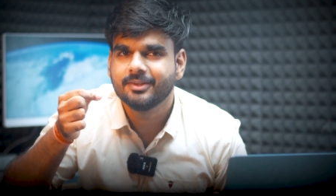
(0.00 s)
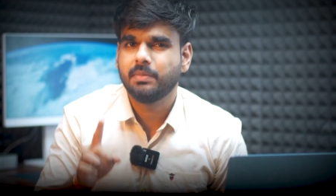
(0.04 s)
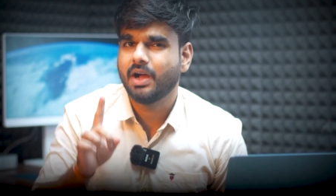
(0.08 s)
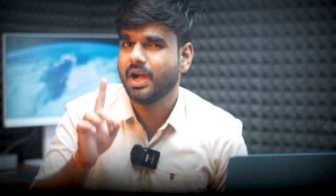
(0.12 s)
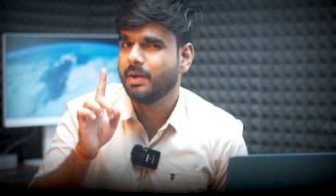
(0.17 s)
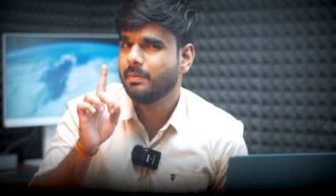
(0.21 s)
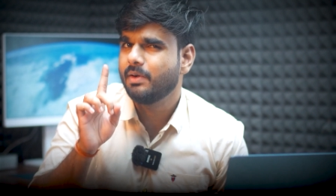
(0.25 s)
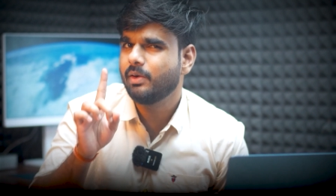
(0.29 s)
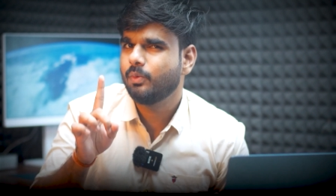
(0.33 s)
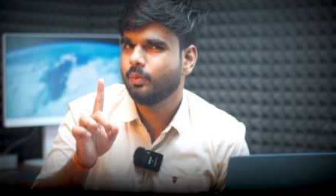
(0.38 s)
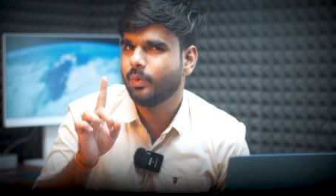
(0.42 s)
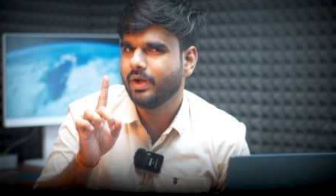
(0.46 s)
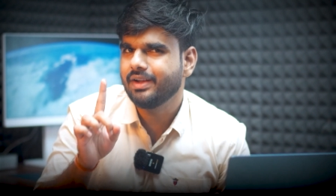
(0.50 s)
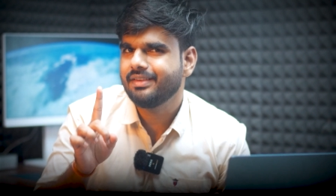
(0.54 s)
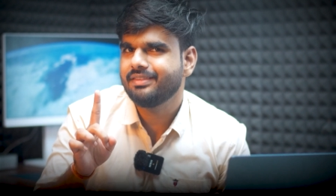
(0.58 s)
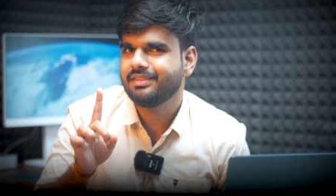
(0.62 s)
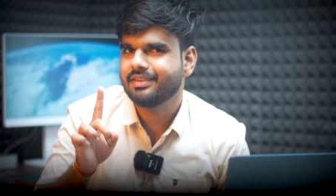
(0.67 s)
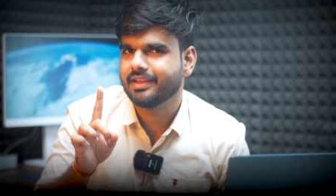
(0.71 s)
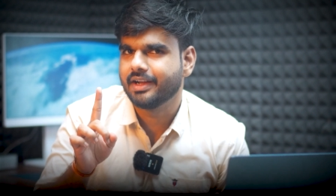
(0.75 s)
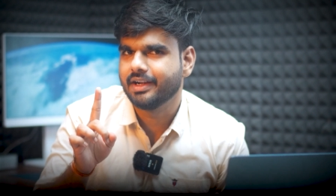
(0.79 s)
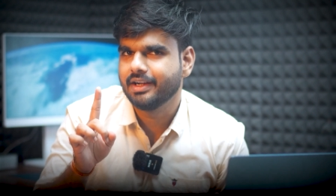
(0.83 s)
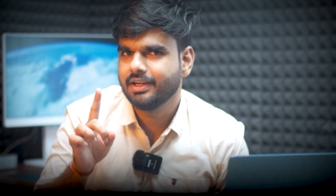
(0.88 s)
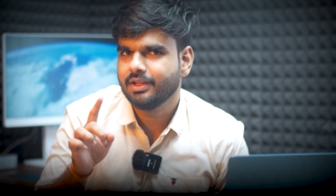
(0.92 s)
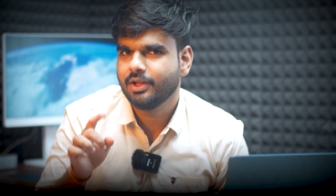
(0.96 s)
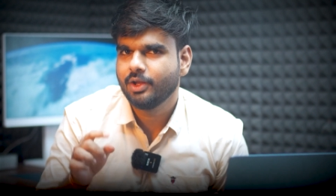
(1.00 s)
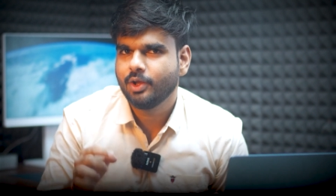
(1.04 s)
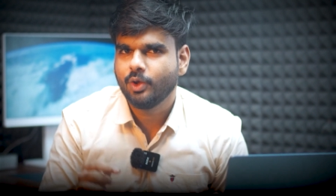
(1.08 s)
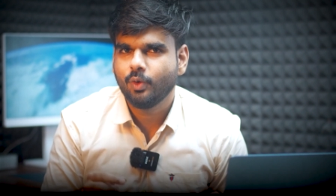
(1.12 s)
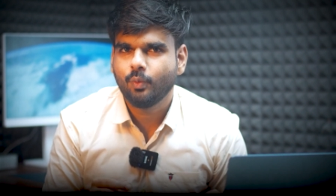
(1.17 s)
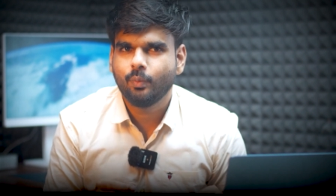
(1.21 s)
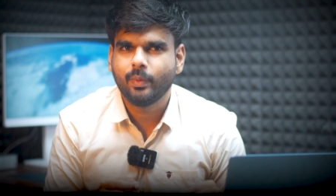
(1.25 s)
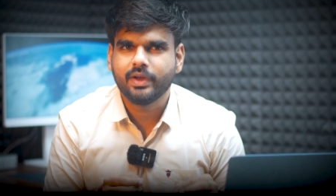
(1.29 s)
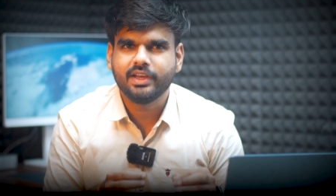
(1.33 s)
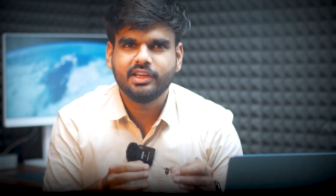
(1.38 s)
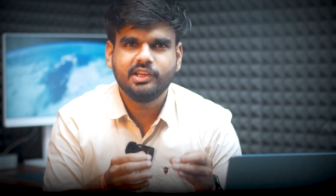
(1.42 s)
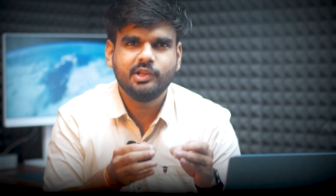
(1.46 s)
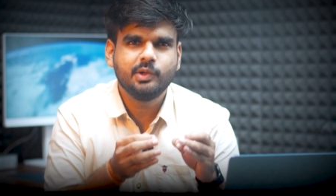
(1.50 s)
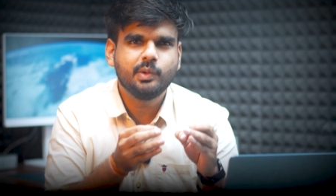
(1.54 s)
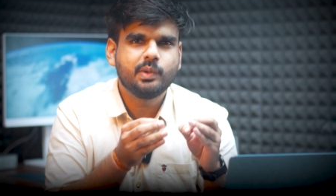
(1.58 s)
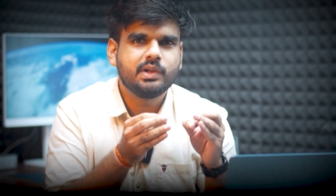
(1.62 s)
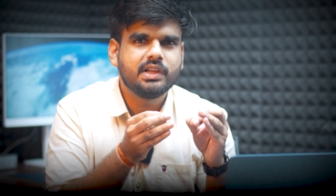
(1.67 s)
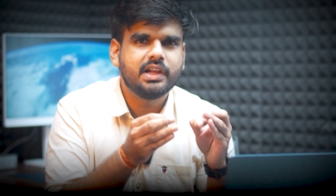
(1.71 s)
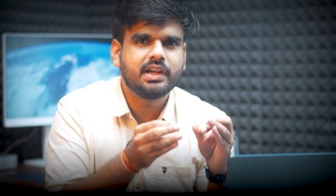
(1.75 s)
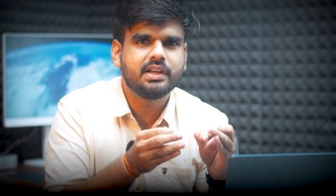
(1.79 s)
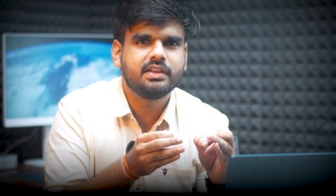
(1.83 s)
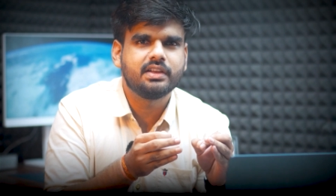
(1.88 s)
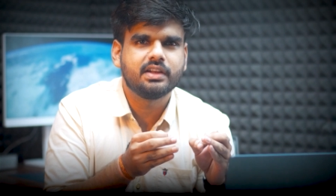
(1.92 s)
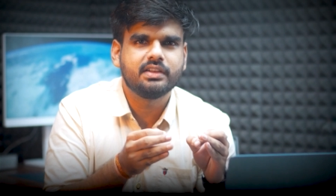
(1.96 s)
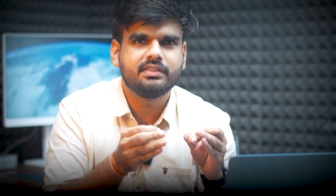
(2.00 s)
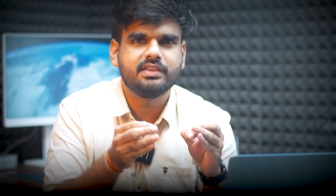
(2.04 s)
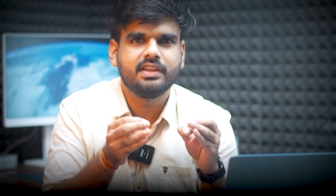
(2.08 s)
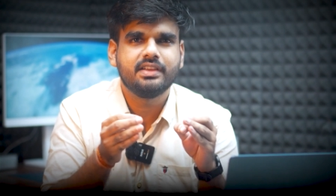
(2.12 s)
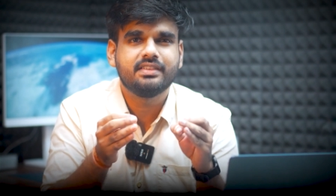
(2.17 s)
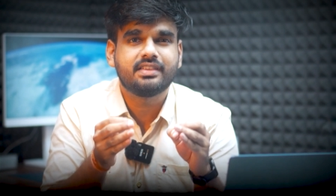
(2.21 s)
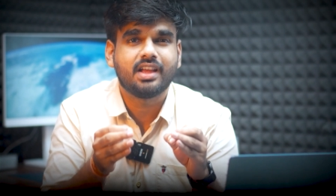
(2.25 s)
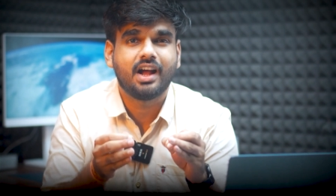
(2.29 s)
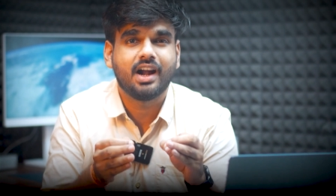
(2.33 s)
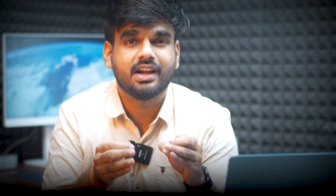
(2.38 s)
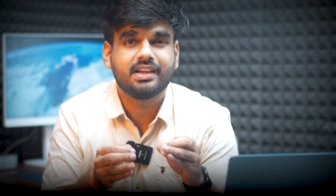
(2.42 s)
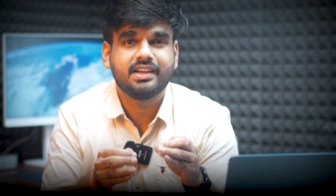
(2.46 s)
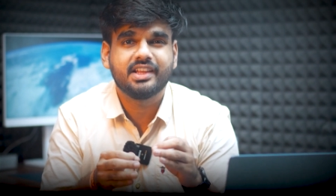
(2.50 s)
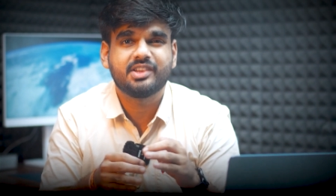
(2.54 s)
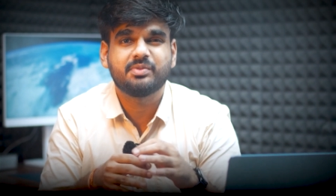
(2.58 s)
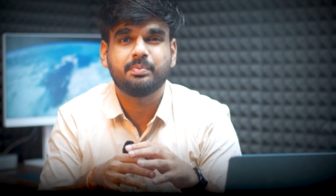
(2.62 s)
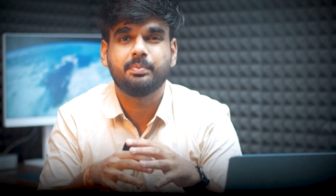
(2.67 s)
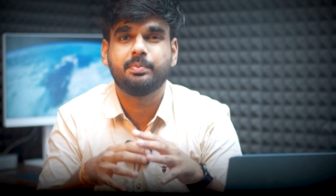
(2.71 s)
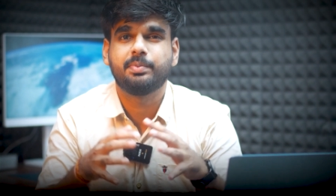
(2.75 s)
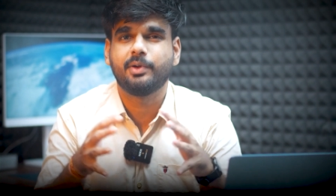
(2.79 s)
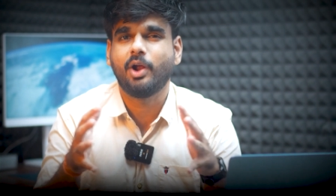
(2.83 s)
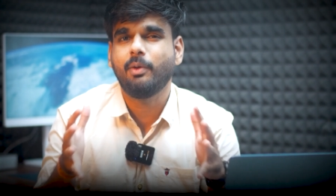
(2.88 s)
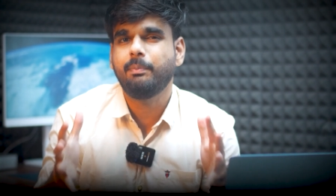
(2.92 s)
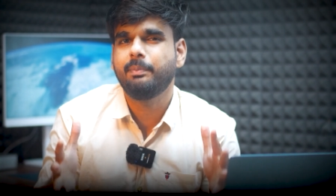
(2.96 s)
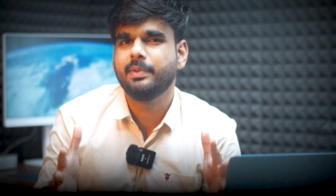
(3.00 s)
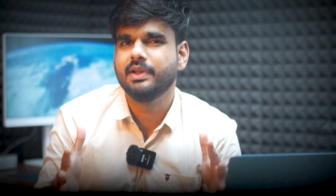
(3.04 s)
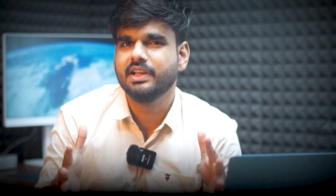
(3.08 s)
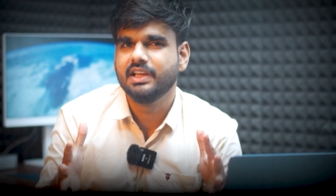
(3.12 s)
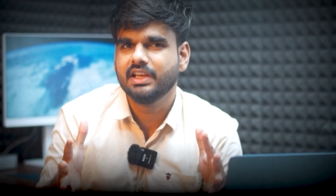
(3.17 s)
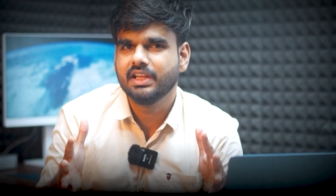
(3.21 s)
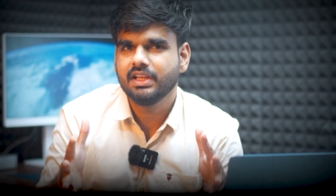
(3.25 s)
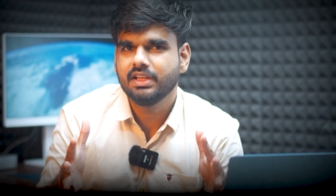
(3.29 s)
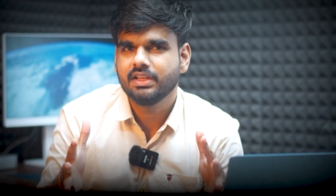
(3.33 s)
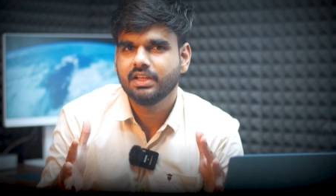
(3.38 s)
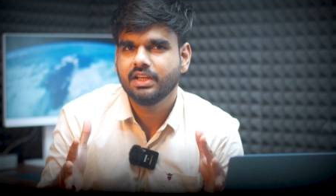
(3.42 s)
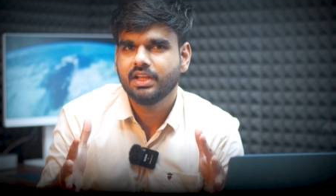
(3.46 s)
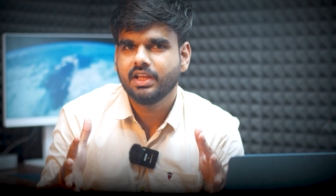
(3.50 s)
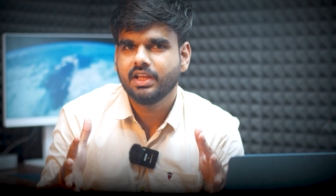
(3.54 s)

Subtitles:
Bhabha once said, "When nuclear energy is harnessed properly,